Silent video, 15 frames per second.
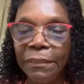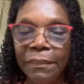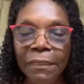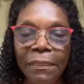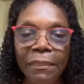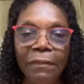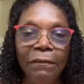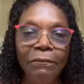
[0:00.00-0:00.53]
in
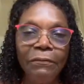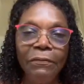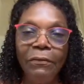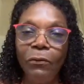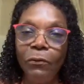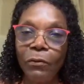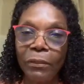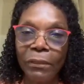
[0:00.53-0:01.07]
need of
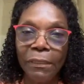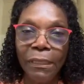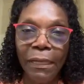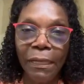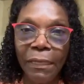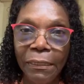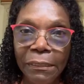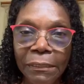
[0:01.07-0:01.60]
an organ
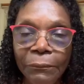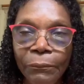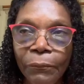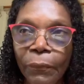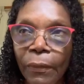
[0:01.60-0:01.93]
and